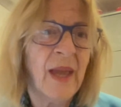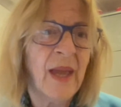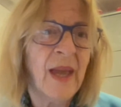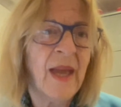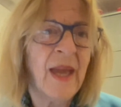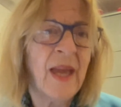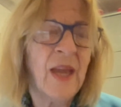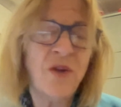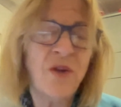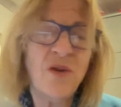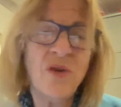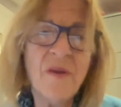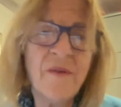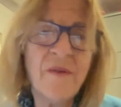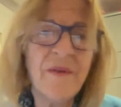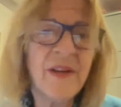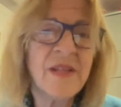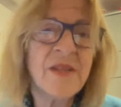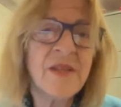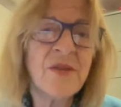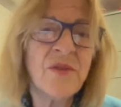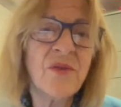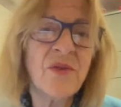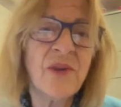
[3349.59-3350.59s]

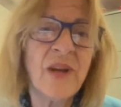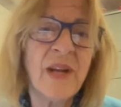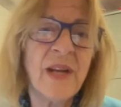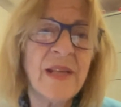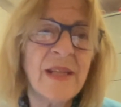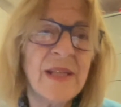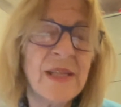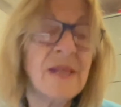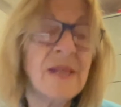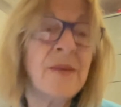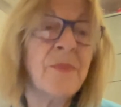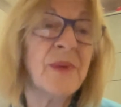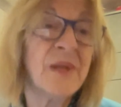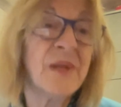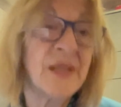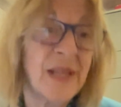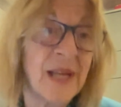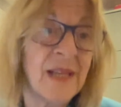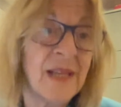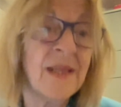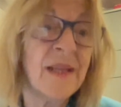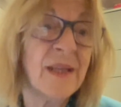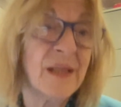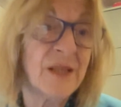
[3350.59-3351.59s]
Universal credit's a
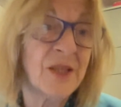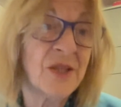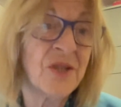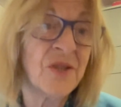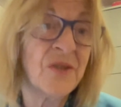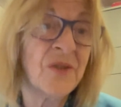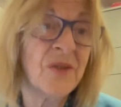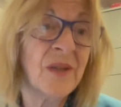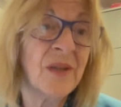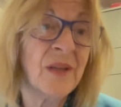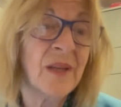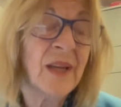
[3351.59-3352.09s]
particular issue